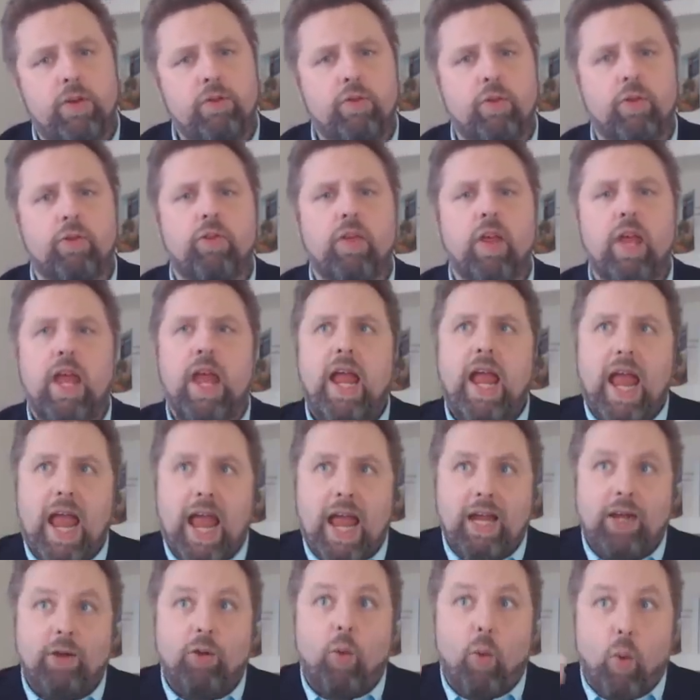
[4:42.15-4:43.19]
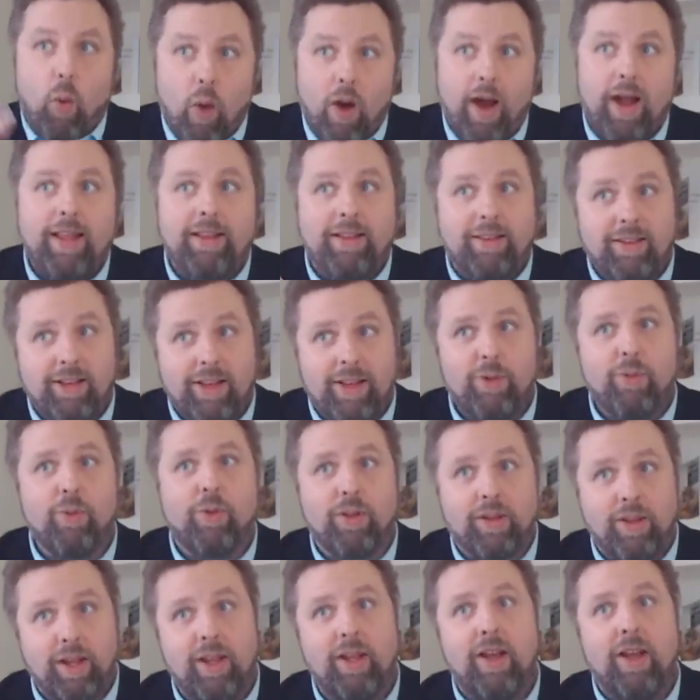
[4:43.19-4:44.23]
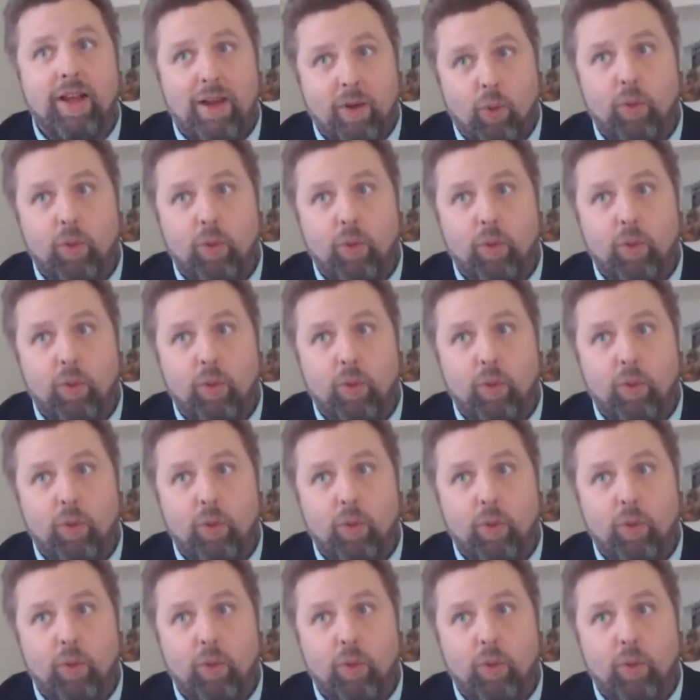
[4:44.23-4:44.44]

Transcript: interests and quite literally,